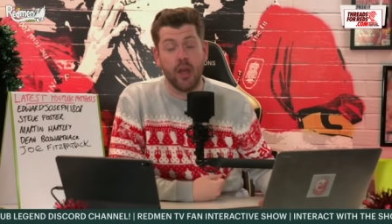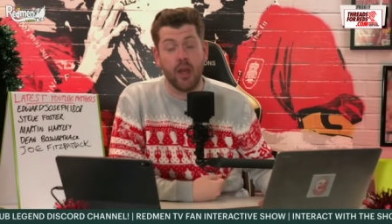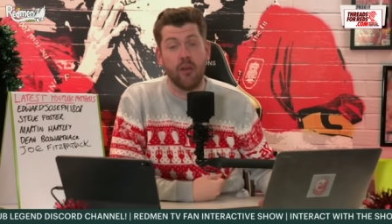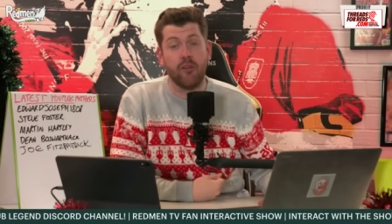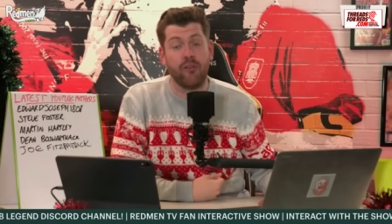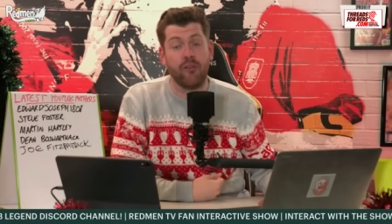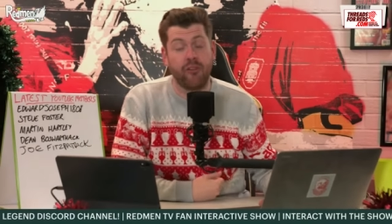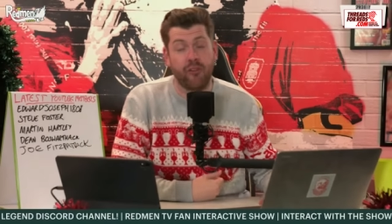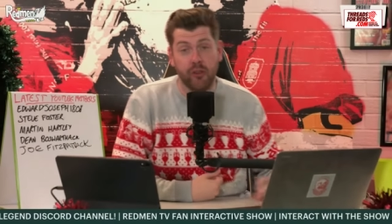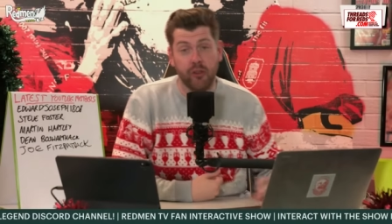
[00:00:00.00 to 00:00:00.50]

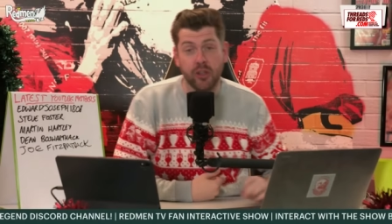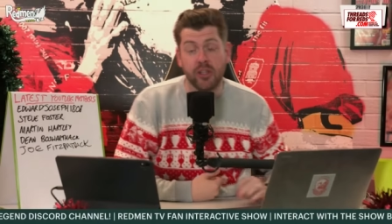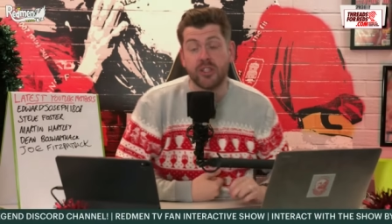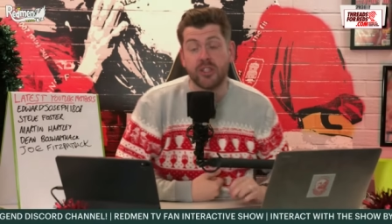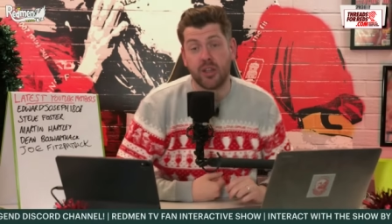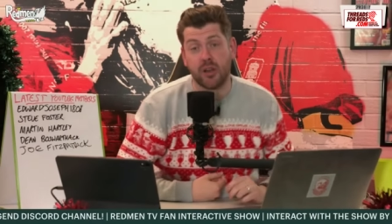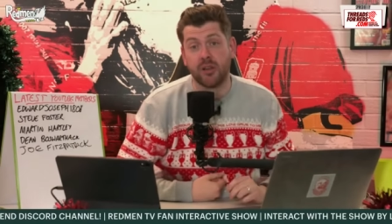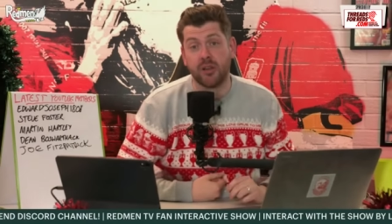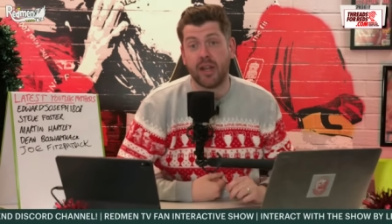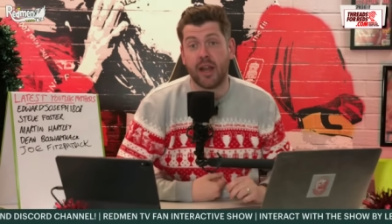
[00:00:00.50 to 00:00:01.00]
full
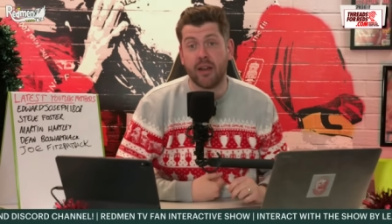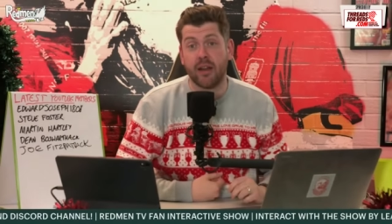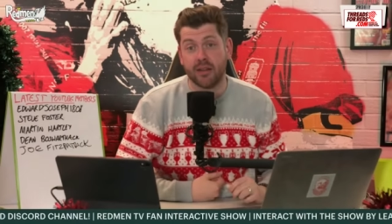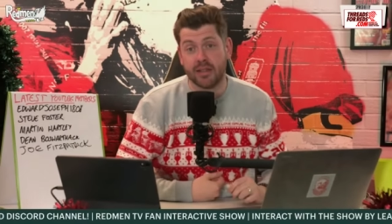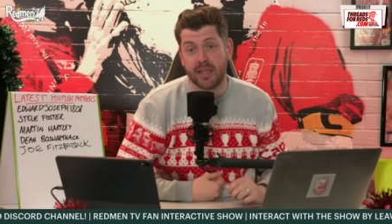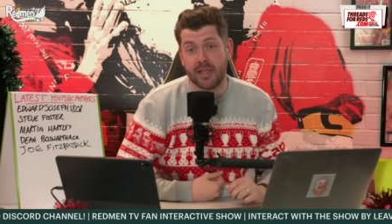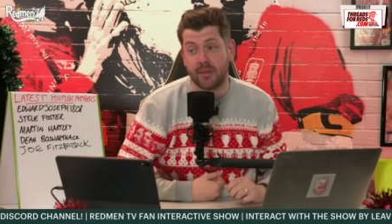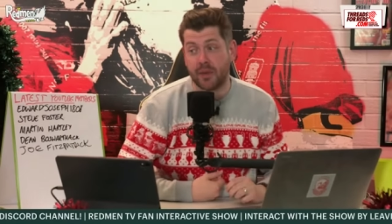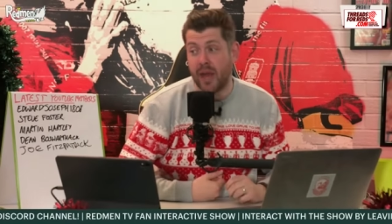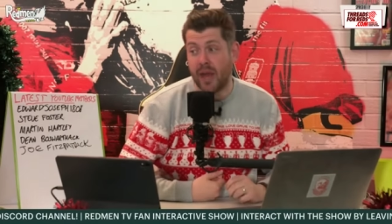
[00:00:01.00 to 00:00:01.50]

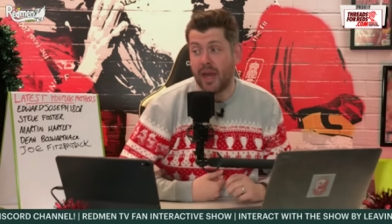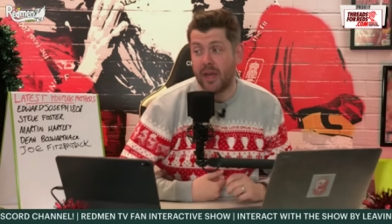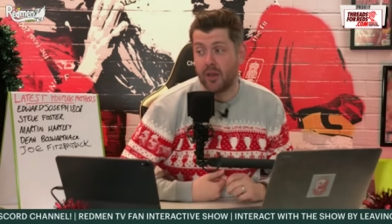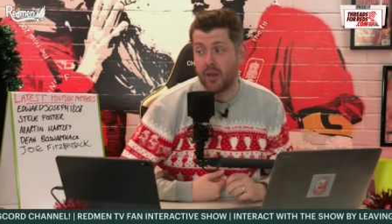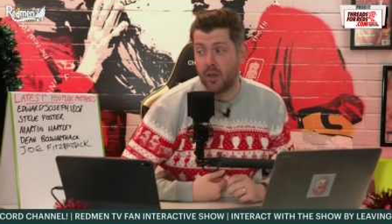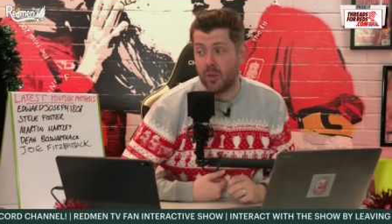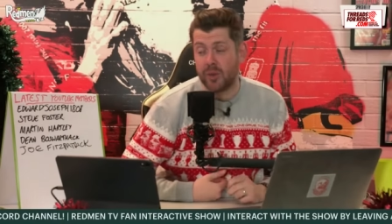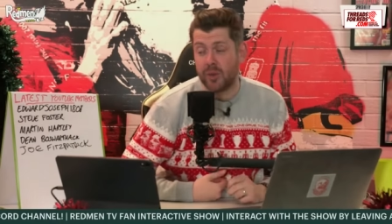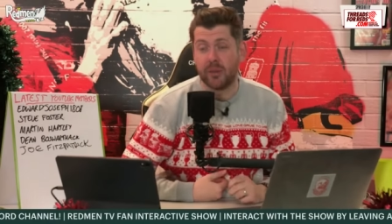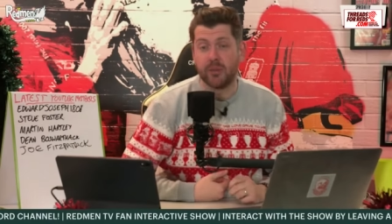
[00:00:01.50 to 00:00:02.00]
solidarity behind
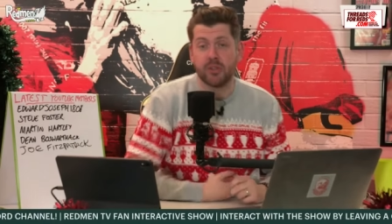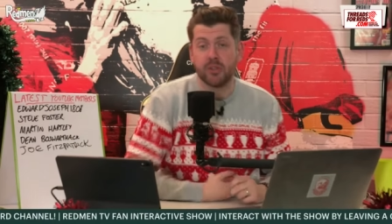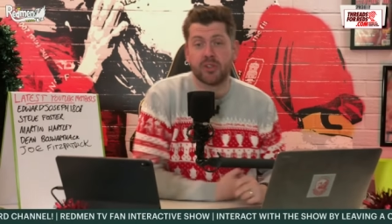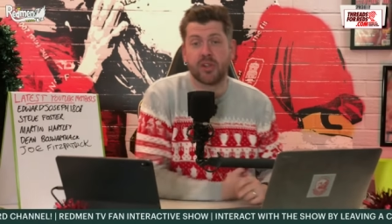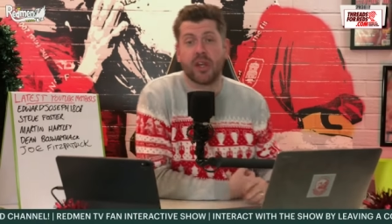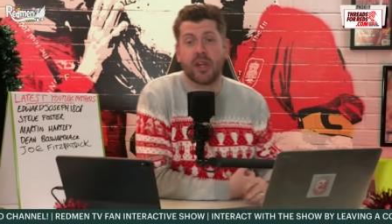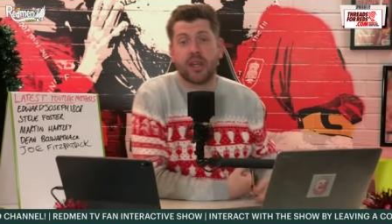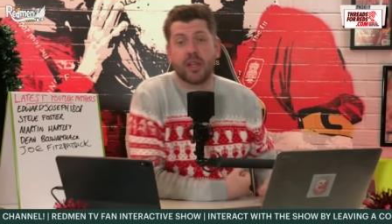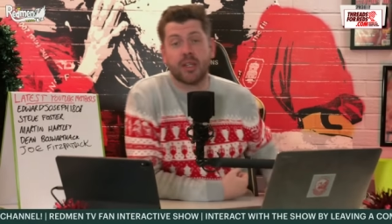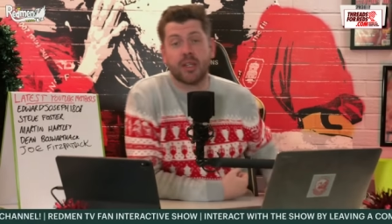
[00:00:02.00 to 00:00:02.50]
all people
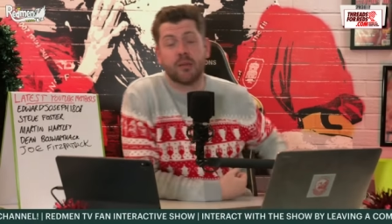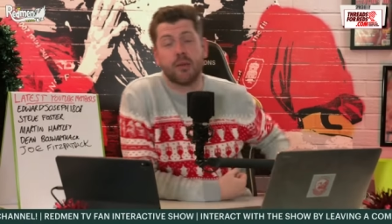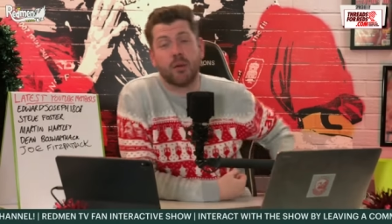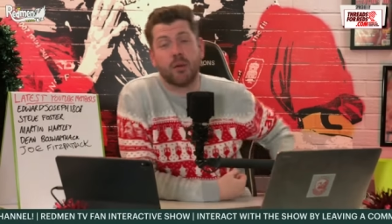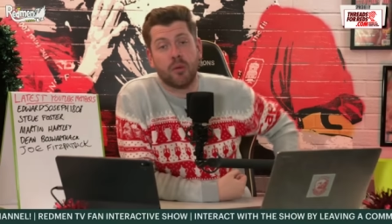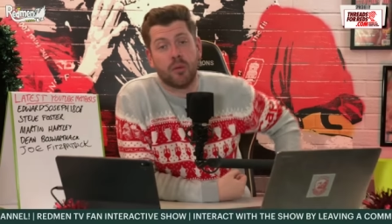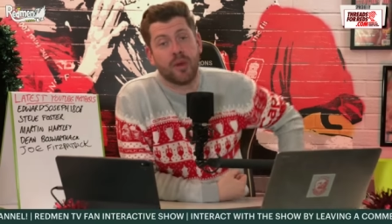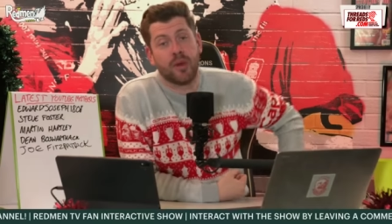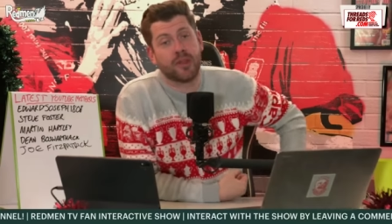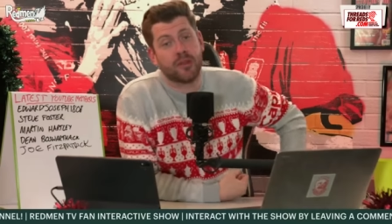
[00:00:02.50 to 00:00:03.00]
striking at the
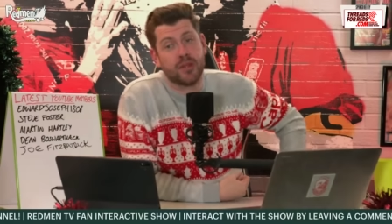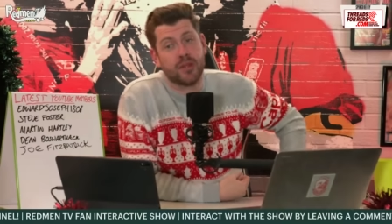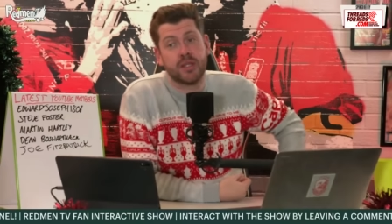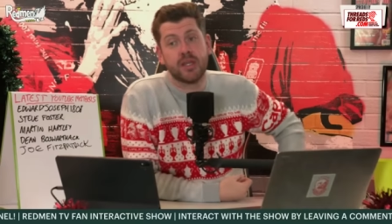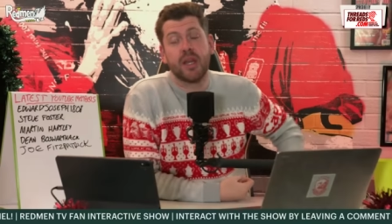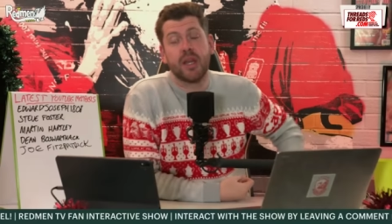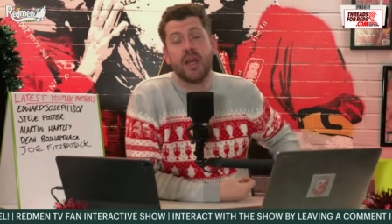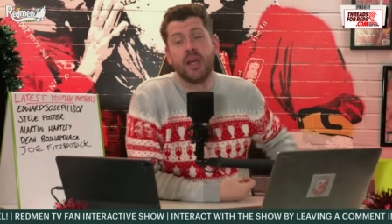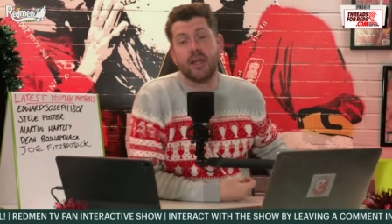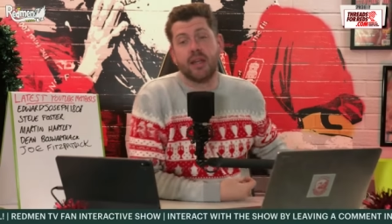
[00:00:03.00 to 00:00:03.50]
moment, whether it's
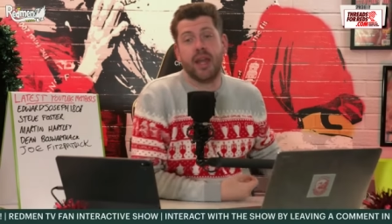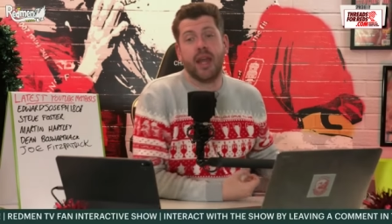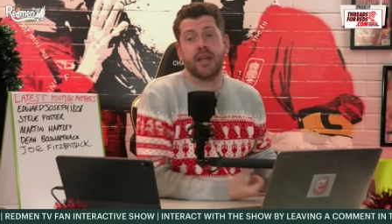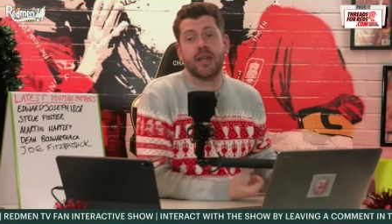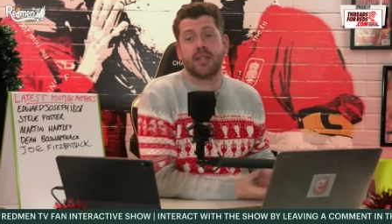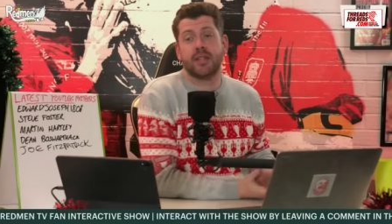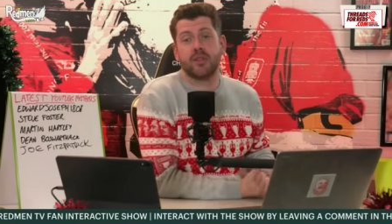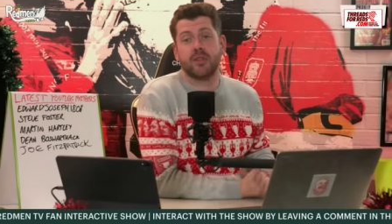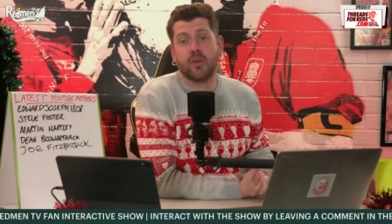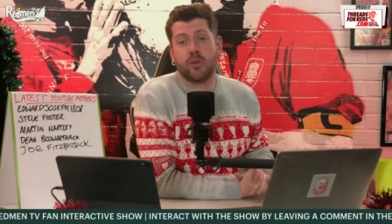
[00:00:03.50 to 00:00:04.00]

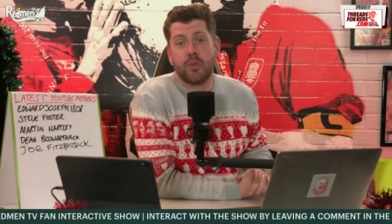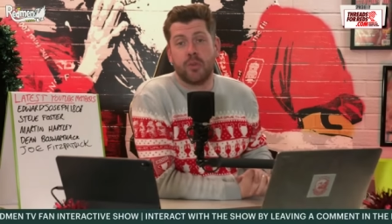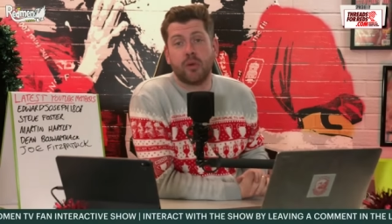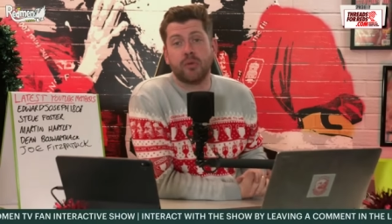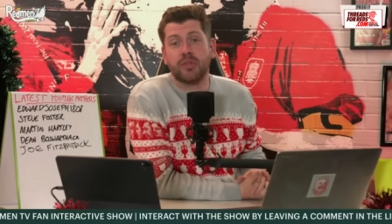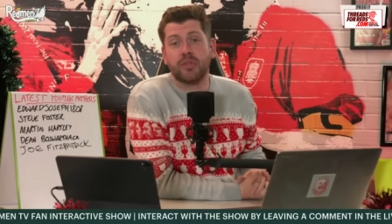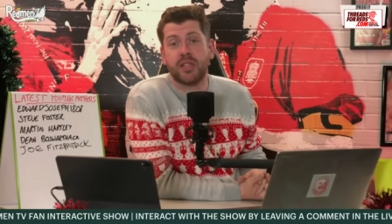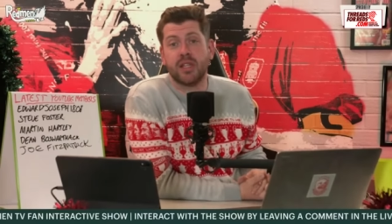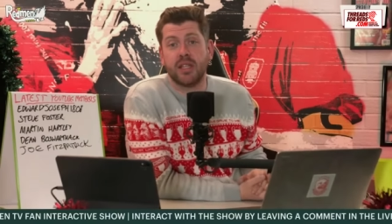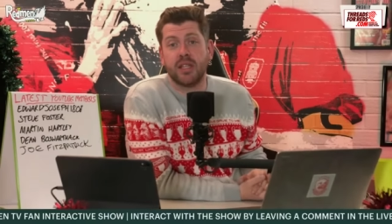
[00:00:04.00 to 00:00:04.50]
nurses or
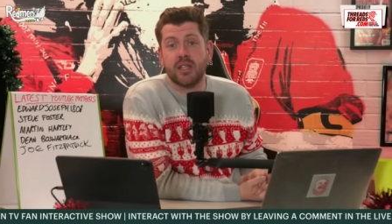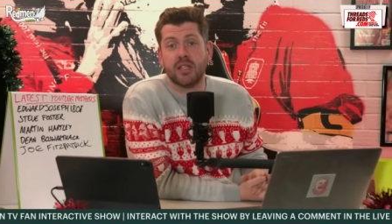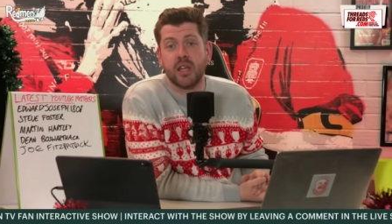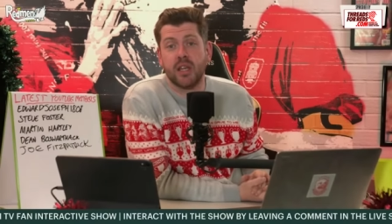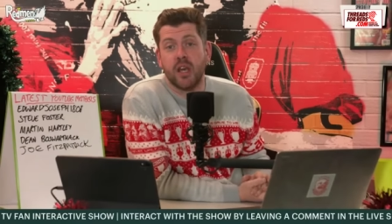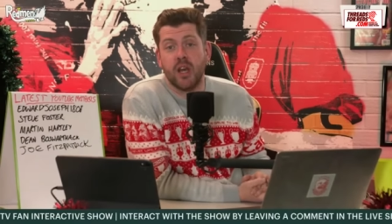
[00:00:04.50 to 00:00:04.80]
posties